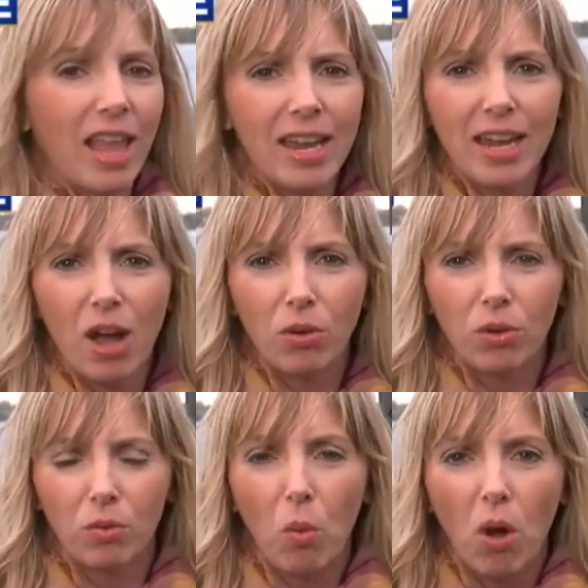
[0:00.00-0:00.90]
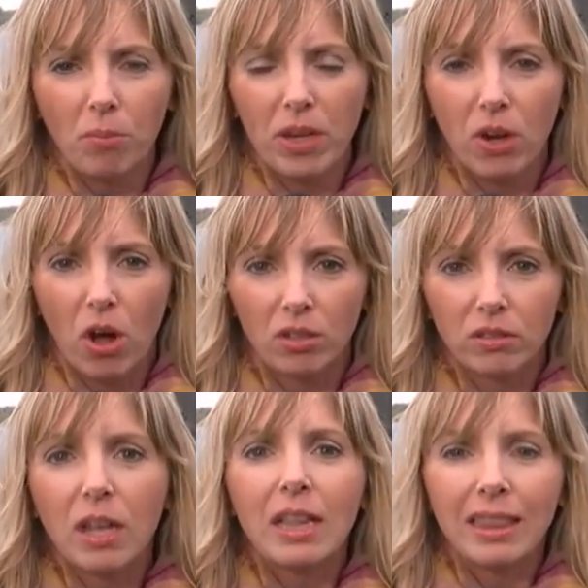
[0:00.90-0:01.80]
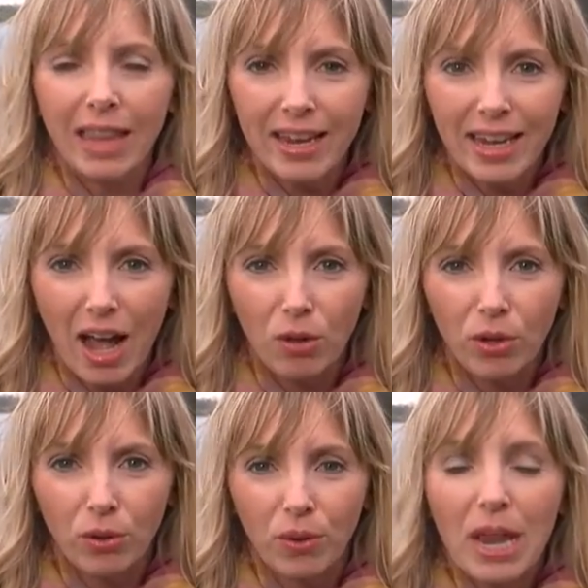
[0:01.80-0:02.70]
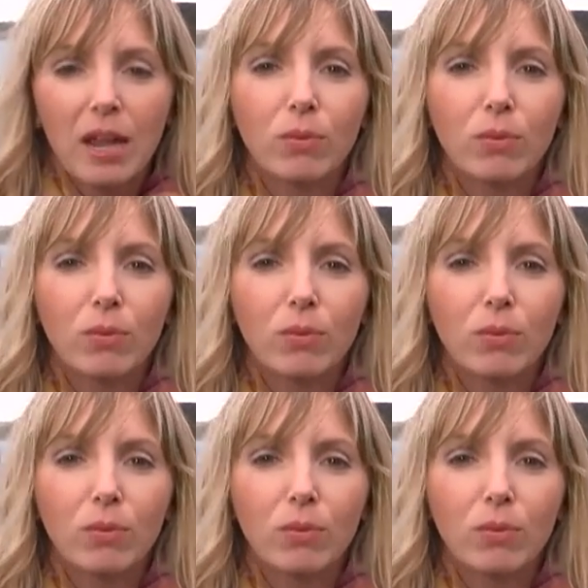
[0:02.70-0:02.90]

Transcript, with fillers: Lake Calhoun won't be called Lake Calhoun.